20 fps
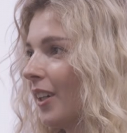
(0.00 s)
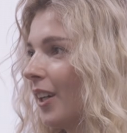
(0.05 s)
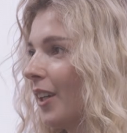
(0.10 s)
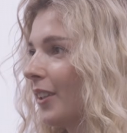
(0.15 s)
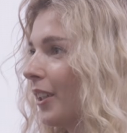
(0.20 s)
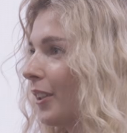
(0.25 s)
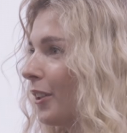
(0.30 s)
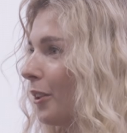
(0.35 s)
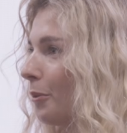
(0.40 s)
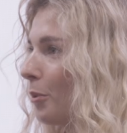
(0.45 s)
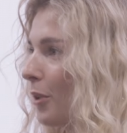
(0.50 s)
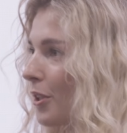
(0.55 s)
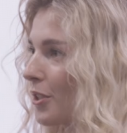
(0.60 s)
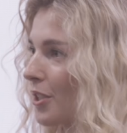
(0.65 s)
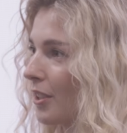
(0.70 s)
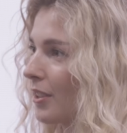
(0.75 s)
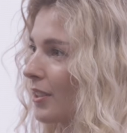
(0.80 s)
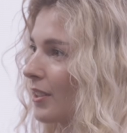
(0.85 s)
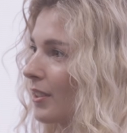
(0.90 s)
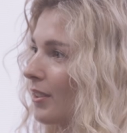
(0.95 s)
Another
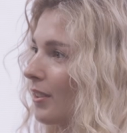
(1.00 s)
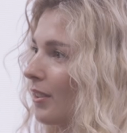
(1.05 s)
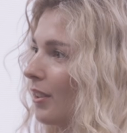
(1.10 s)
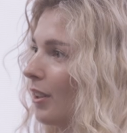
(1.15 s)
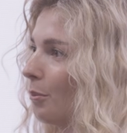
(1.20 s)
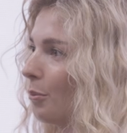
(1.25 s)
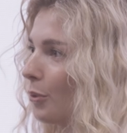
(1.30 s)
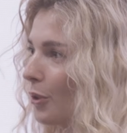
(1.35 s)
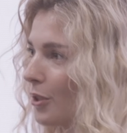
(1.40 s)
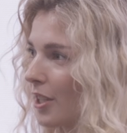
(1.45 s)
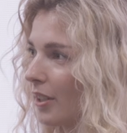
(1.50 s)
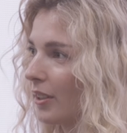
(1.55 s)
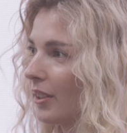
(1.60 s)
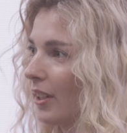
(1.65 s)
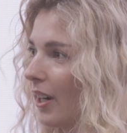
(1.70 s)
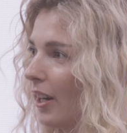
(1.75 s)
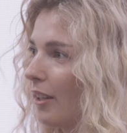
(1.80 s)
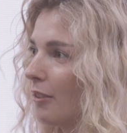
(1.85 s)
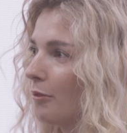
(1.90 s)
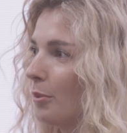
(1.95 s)
project
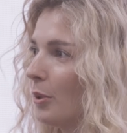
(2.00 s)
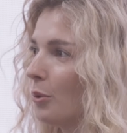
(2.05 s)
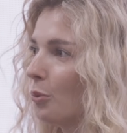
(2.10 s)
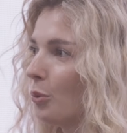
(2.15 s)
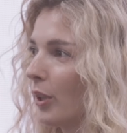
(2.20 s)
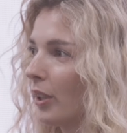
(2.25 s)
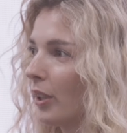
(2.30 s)
that I've been